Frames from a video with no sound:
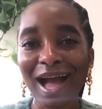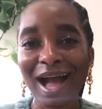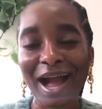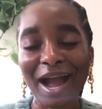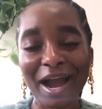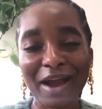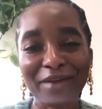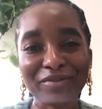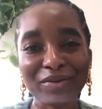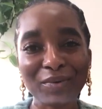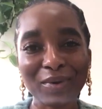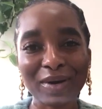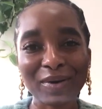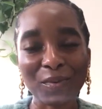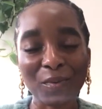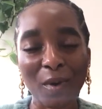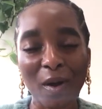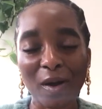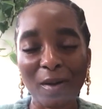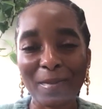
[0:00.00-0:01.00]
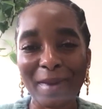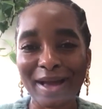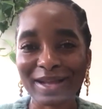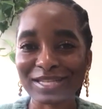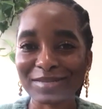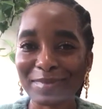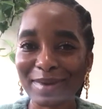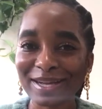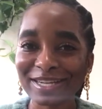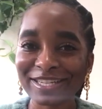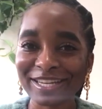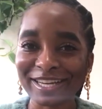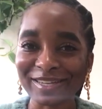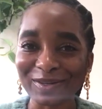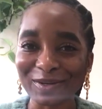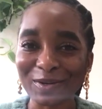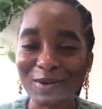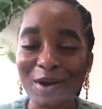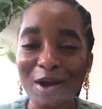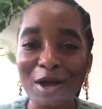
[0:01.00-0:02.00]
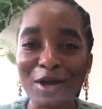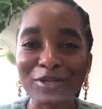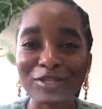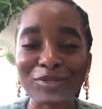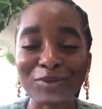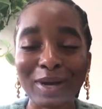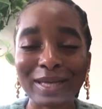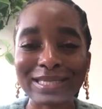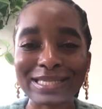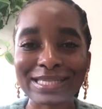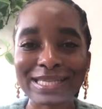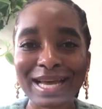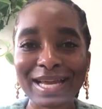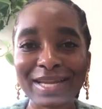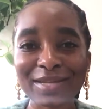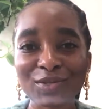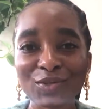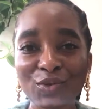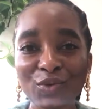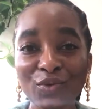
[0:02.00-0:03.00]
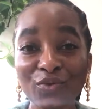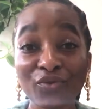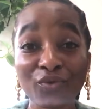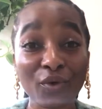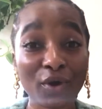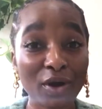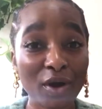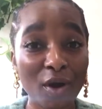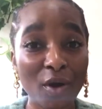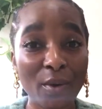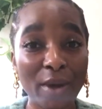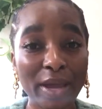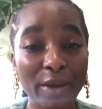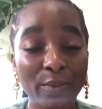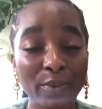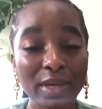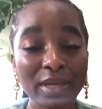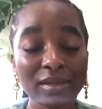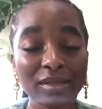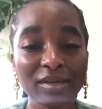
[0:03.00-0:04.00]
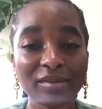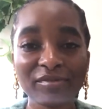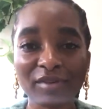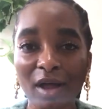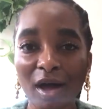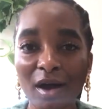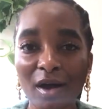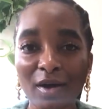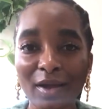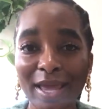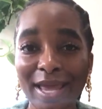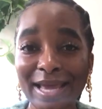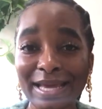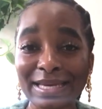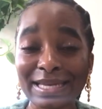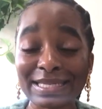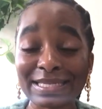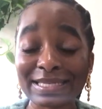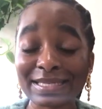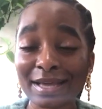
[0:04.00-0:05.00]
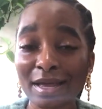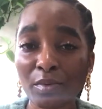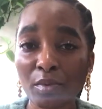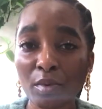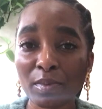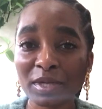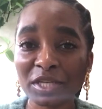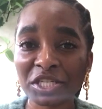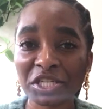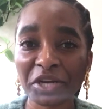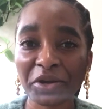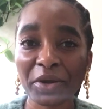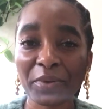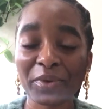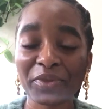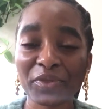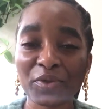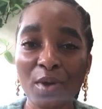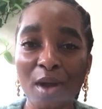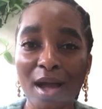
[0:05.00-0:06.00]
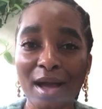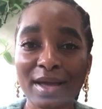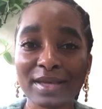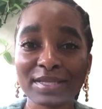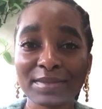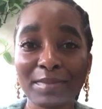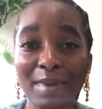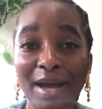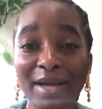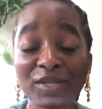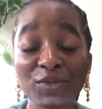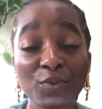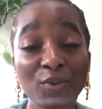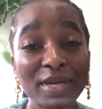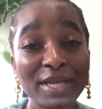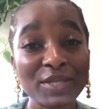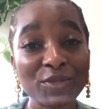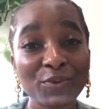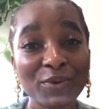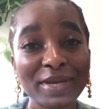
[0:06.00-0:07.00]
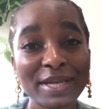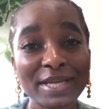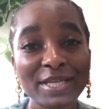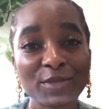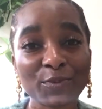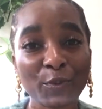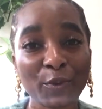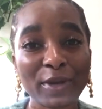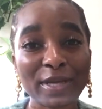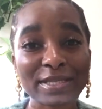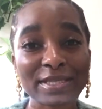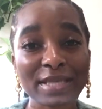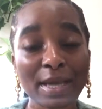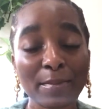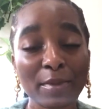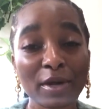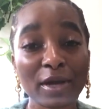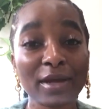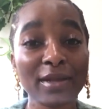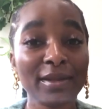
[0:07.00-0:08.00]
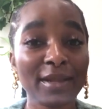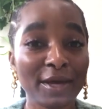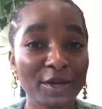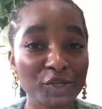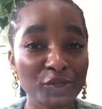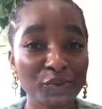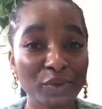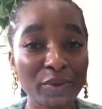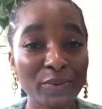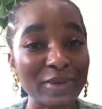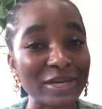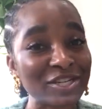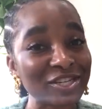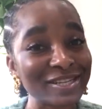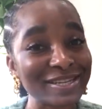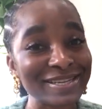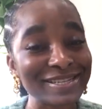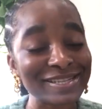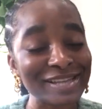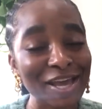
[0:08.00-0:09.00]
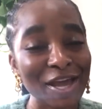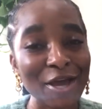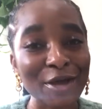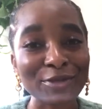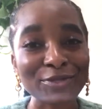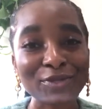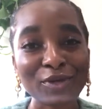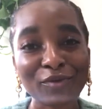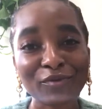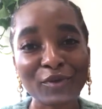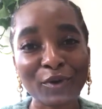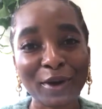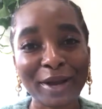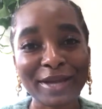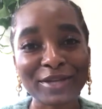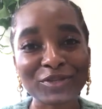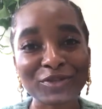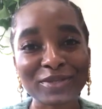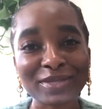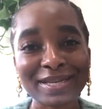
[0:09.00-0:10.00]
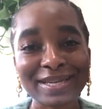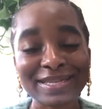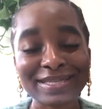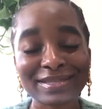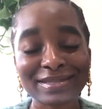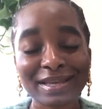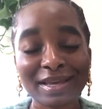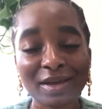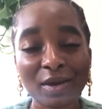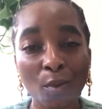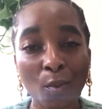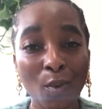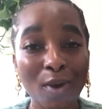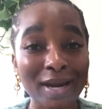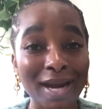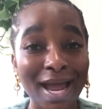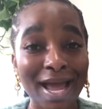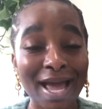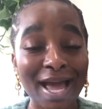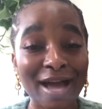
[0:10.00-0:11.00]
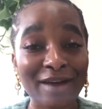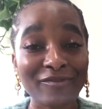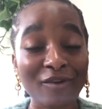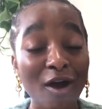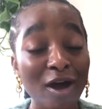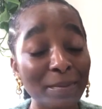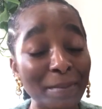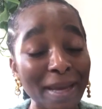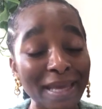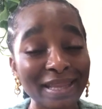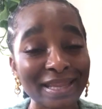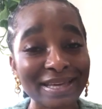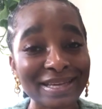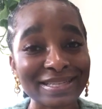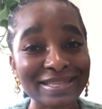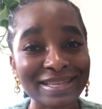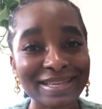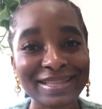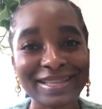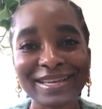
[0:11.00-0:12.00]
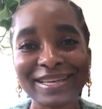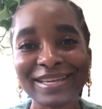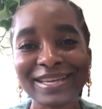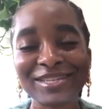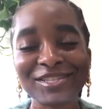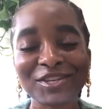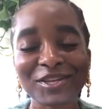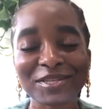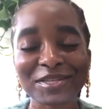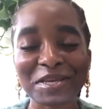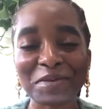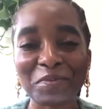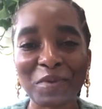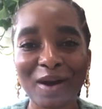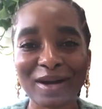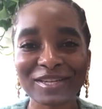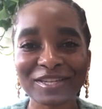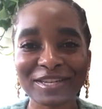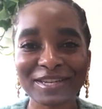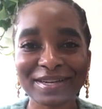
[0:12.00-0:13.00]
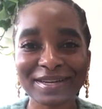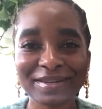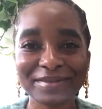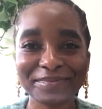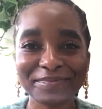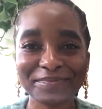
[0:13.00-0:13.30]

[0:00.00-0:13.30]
Hi everyone, welcome back to my channel. So I decided to forego a weekly vlog and instead we'll be sharing with you guys my 2020 spring summer luxury wish list. So if you are interested in seeing what I have on my list, then just keep watching.